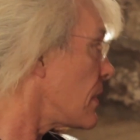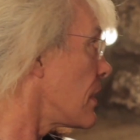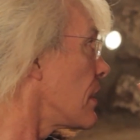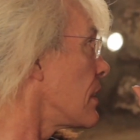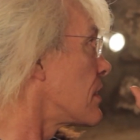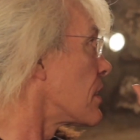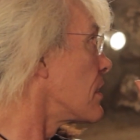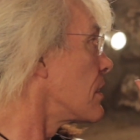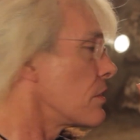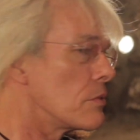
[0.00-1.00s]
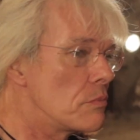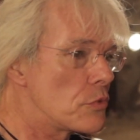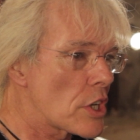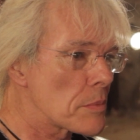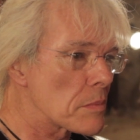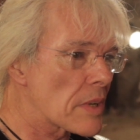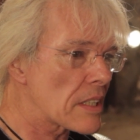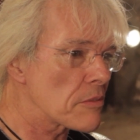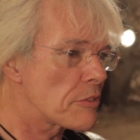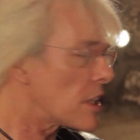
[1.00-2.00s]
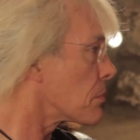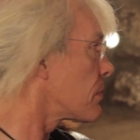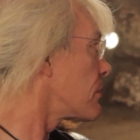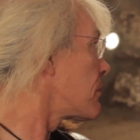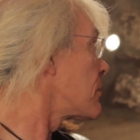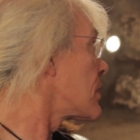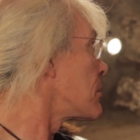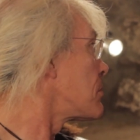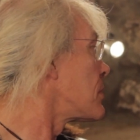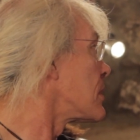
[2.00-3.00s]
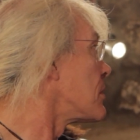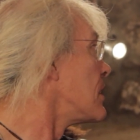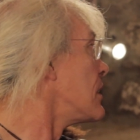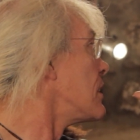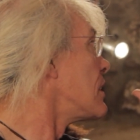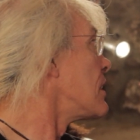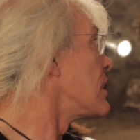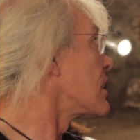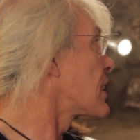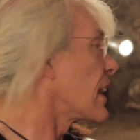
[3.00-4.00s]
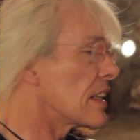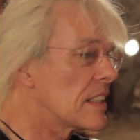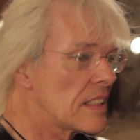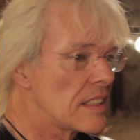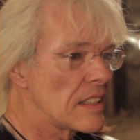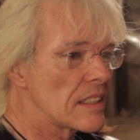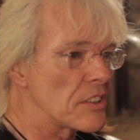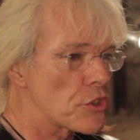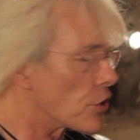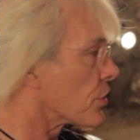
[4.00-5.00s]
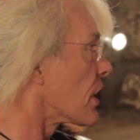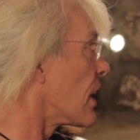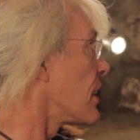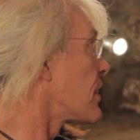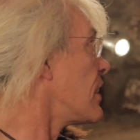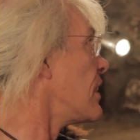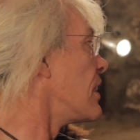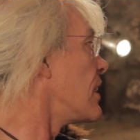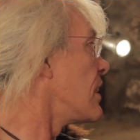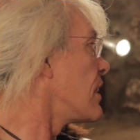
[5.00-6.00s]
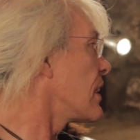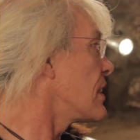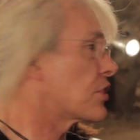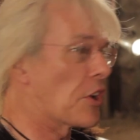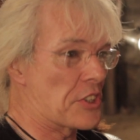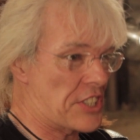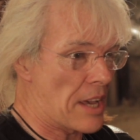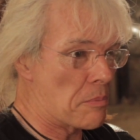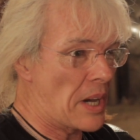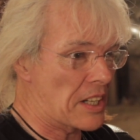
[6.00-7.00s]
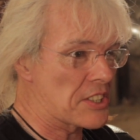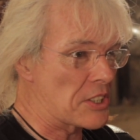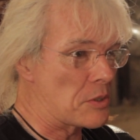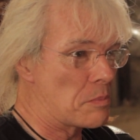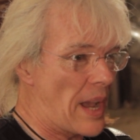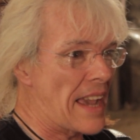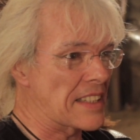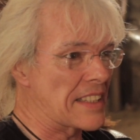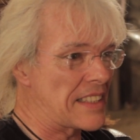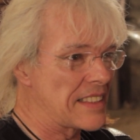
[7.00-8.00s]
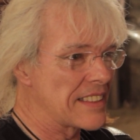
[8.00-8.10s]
It's a German mate, Philipp Keller in Stuttgart. He's got the sound bug too, badly.